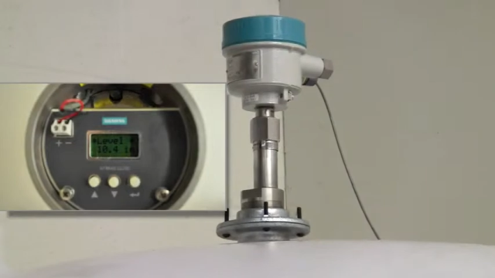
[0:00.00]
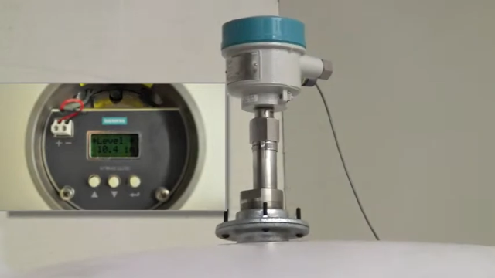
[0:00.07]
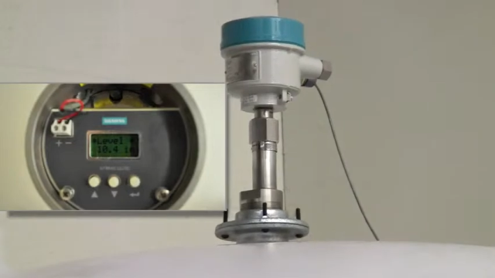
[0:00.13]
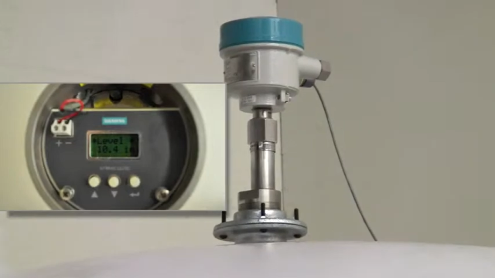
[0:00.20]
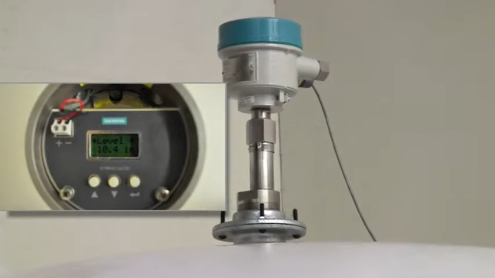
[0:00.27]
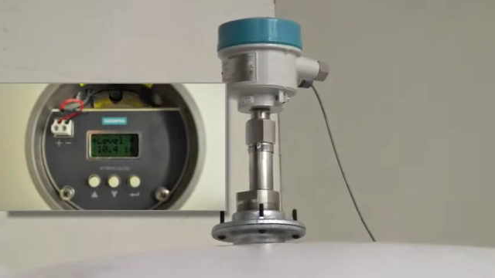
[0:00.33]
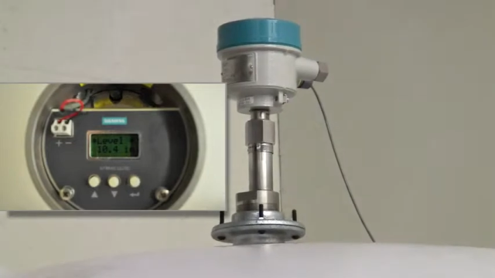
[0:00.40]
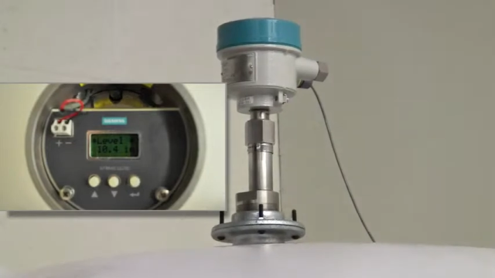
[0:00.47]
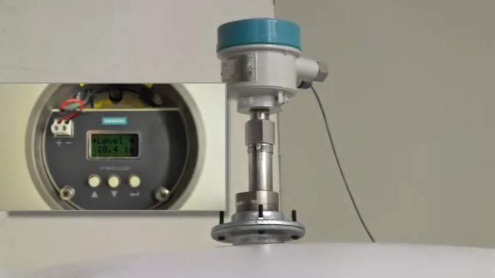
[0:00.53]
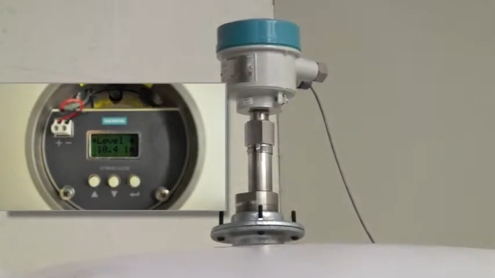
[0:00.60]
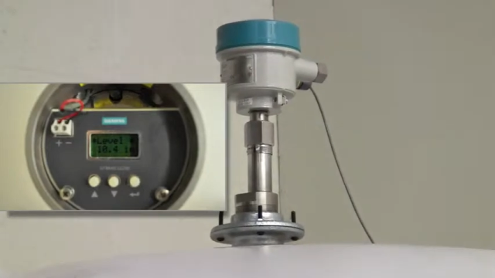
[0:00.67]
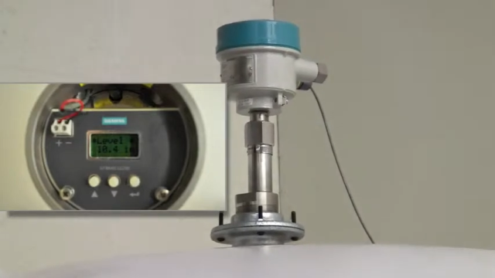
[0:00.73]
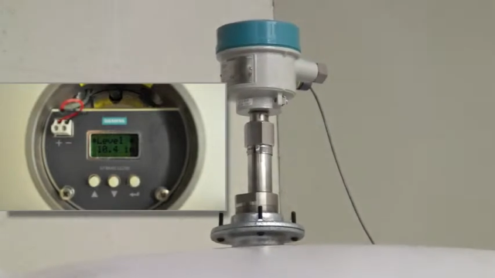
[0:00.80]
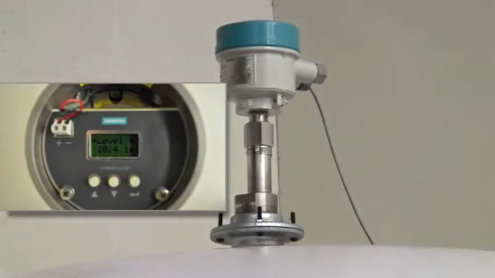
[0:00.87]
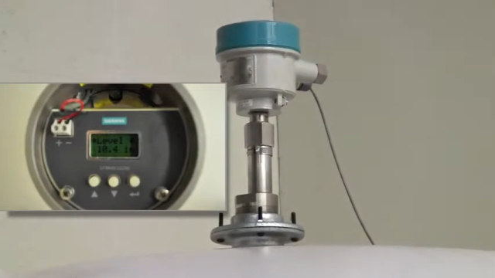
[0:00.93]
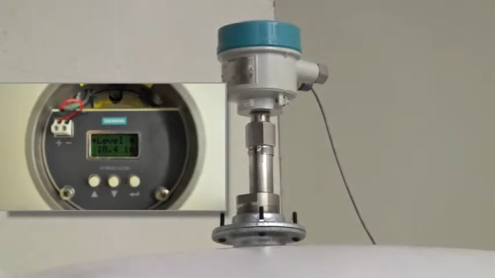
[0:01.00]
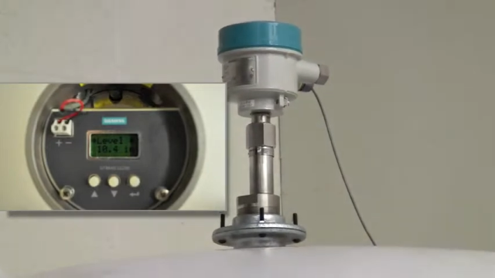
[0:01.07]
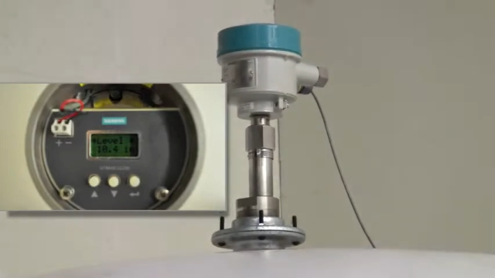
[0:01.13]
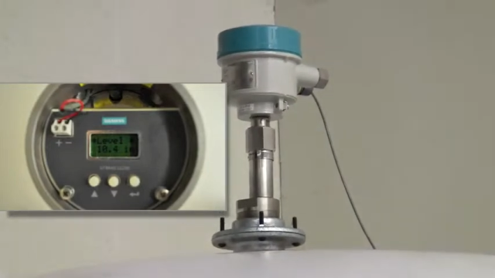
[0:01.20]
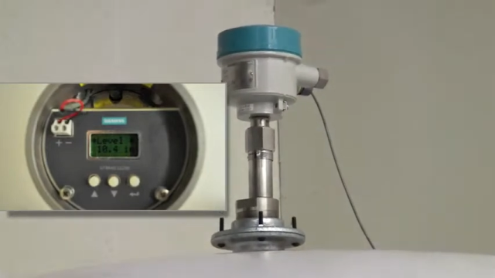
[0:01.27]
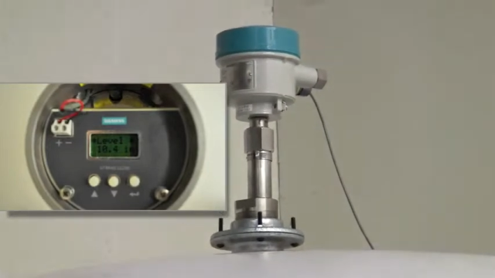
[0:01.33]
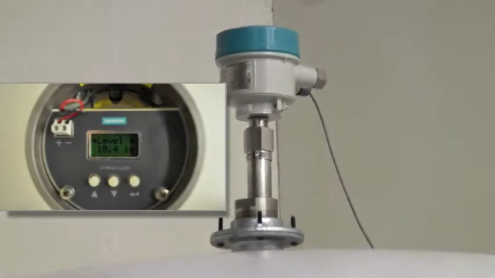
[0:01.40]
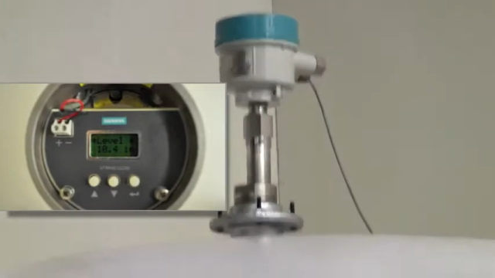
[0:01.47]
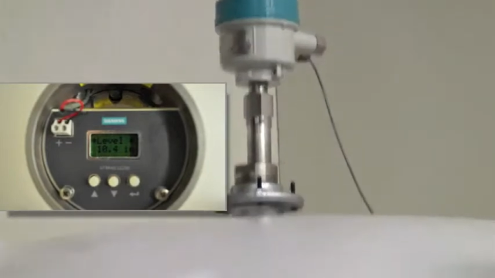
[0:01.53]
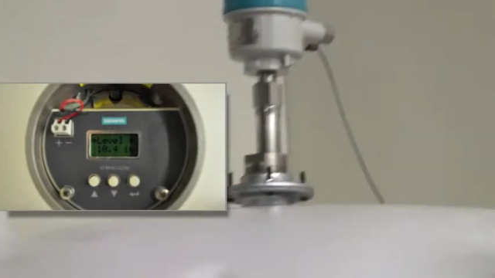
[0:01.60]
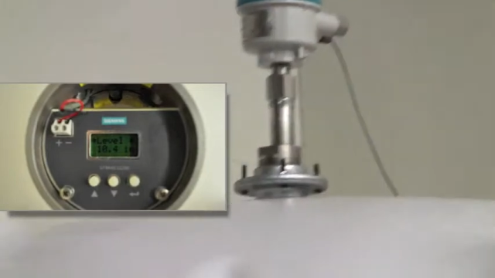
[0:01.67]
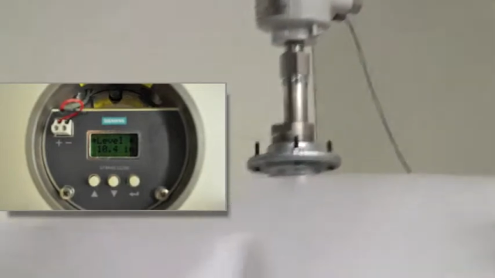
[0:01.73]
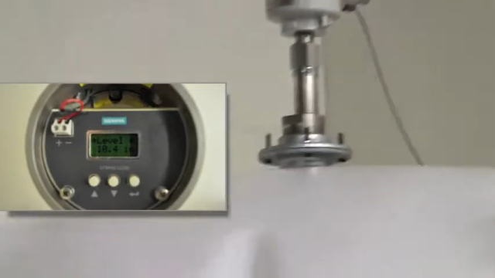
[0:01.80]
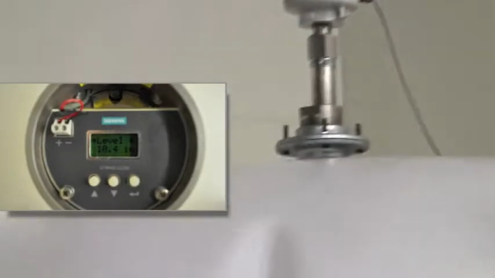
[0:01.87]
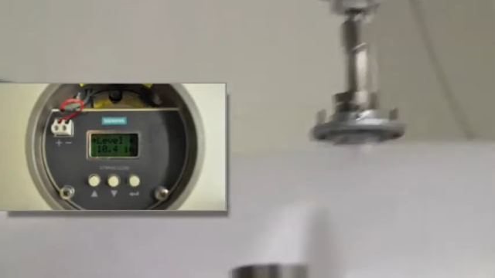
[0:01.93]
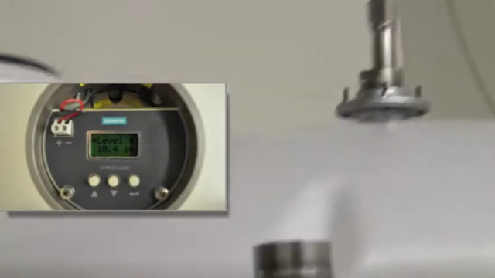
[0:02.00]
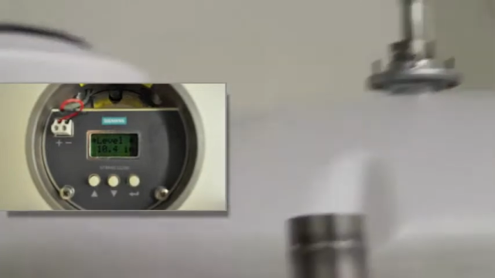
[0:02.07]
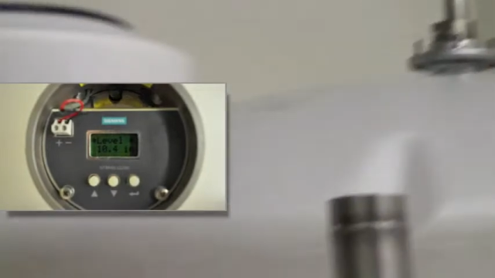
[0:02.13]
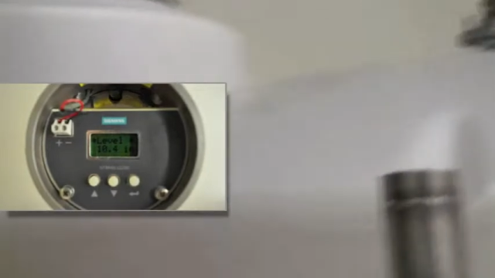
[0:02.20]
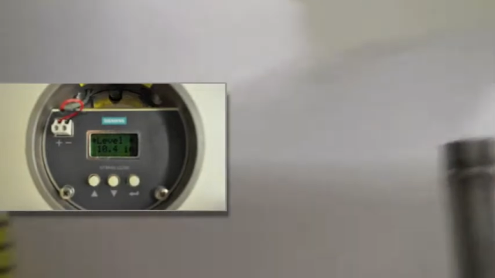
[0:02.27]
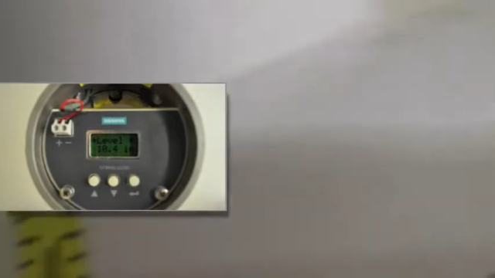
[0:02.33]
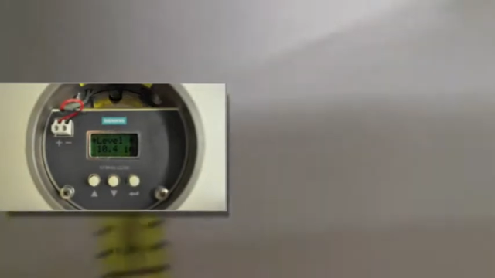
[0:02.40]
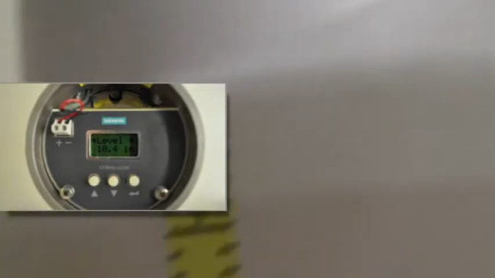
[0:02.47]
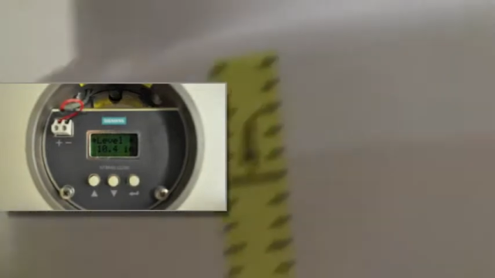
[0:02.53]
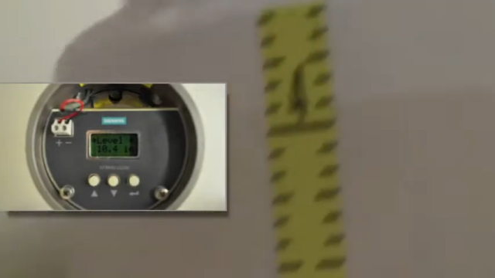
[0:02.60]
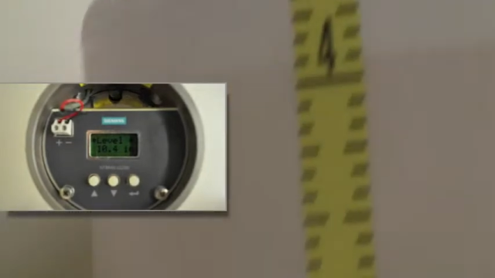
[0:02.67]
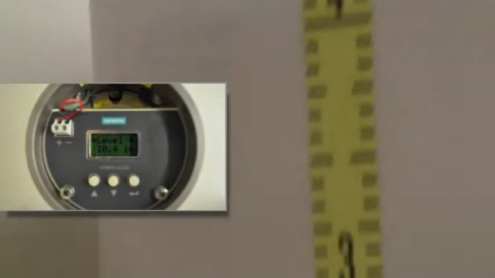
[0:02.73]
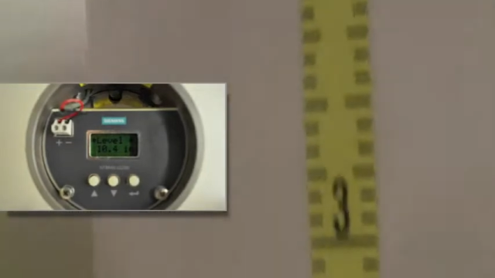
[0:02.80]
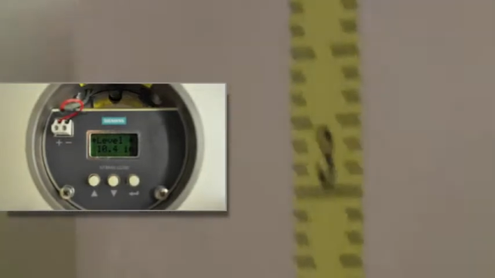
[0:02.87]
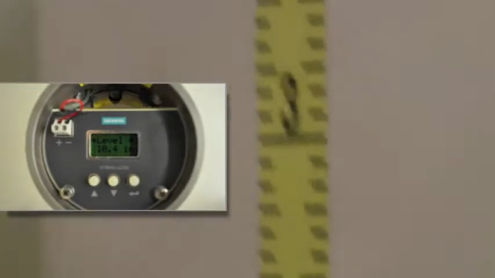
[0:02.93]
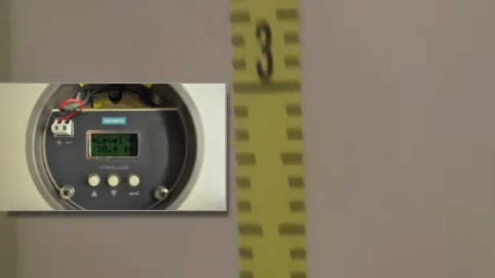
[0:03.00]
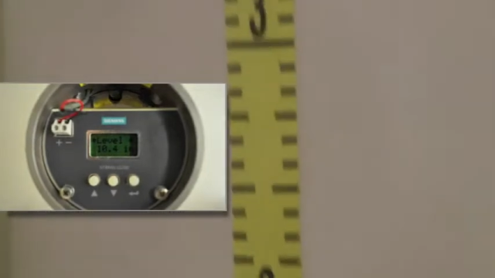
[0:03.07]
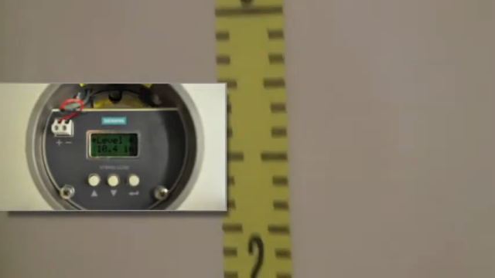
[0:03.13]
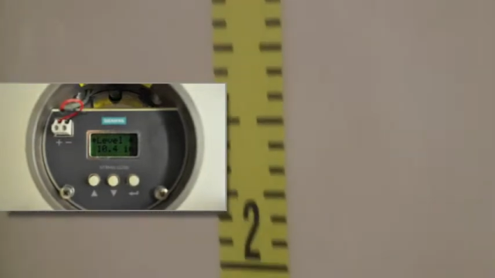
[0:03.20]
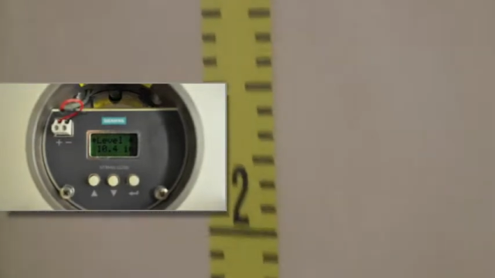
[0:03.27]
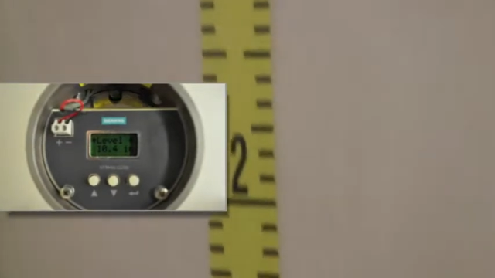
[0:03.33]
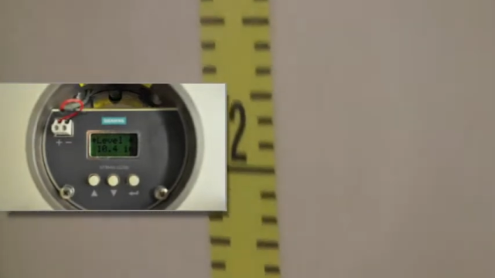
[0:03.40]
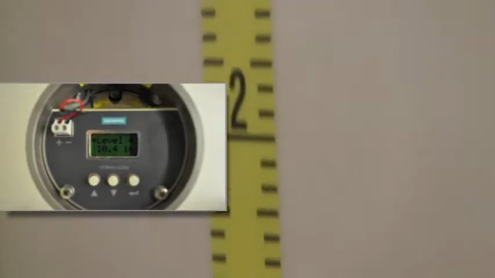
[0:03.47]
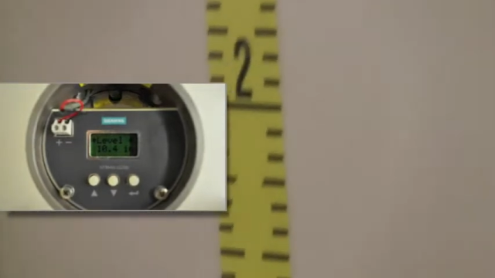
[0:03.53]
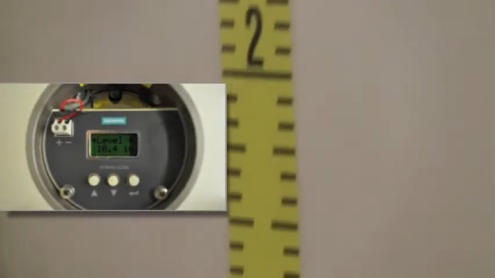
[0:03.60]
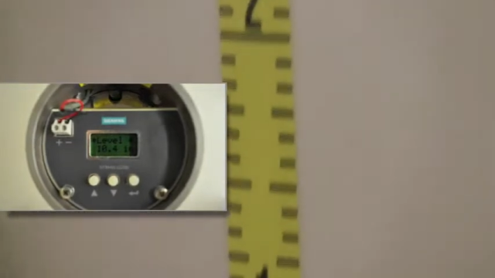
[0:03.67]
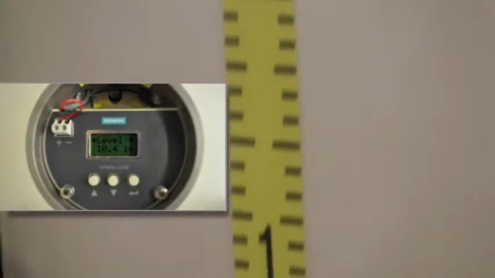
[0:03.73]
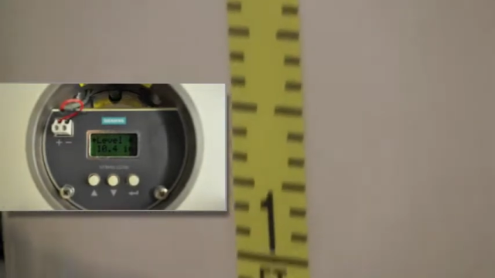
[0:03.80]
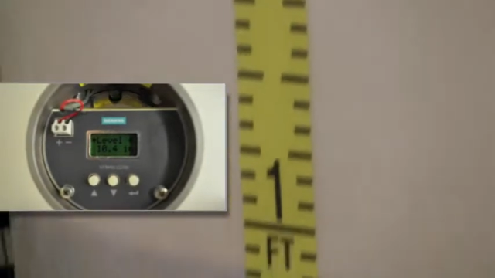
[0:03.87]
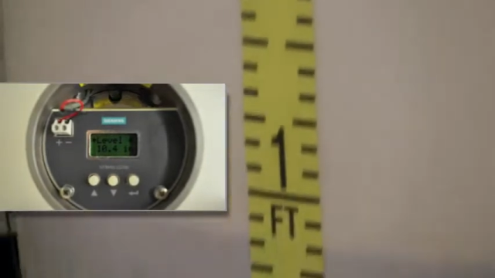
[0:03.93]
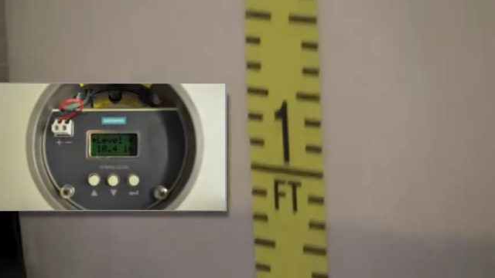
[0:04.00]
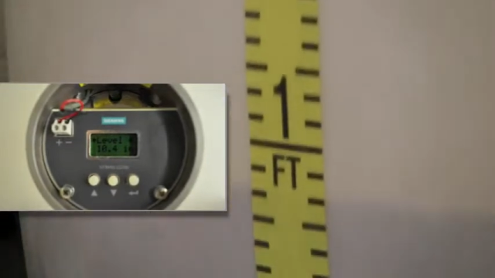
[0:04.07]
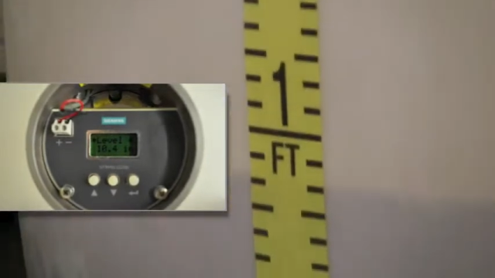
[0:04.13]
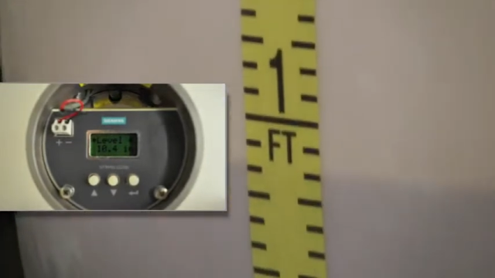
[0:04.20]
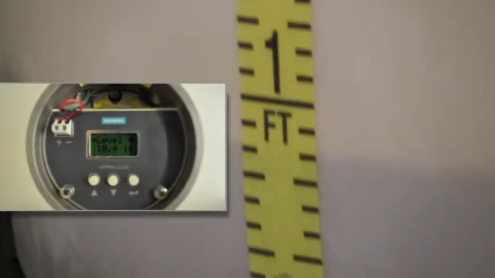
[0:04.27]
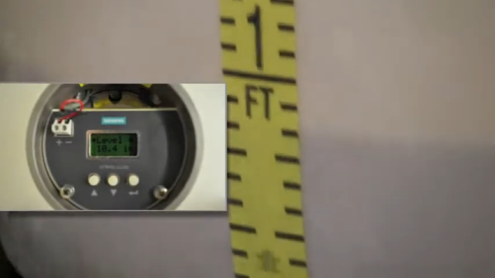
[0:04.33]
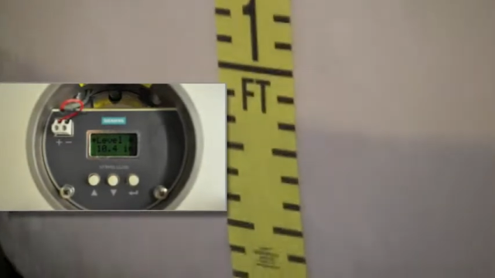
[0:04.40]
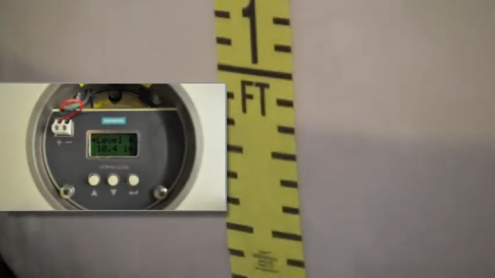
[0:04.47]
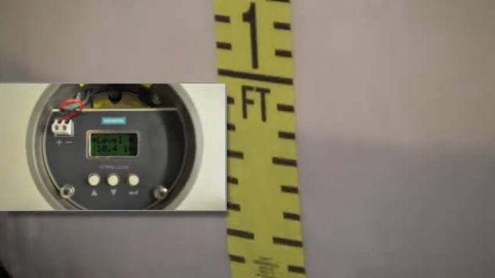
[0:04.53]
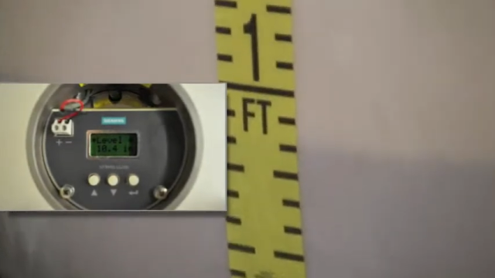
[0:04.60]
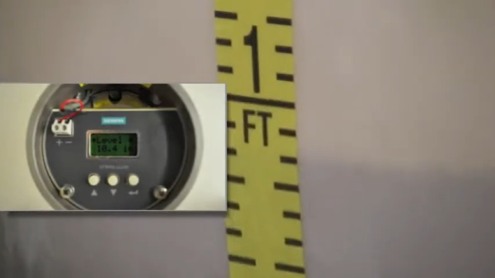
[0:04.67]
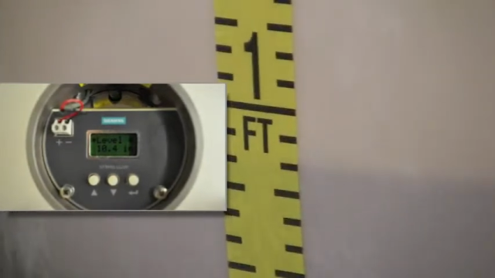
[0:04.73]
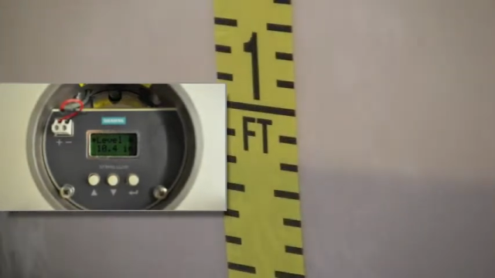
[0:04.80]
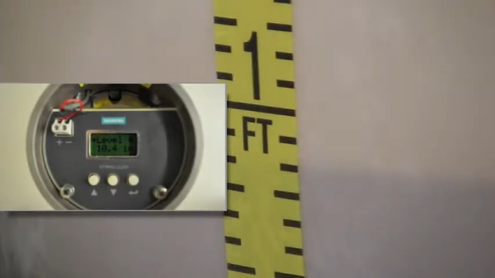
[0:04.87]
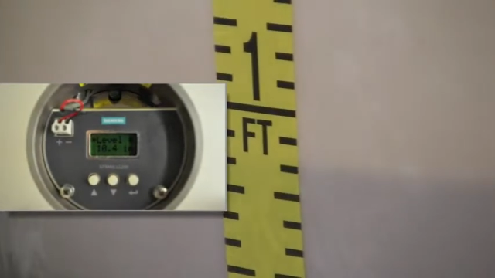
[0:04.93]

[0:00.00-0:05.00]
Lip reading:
Nobody's mouth can be seen.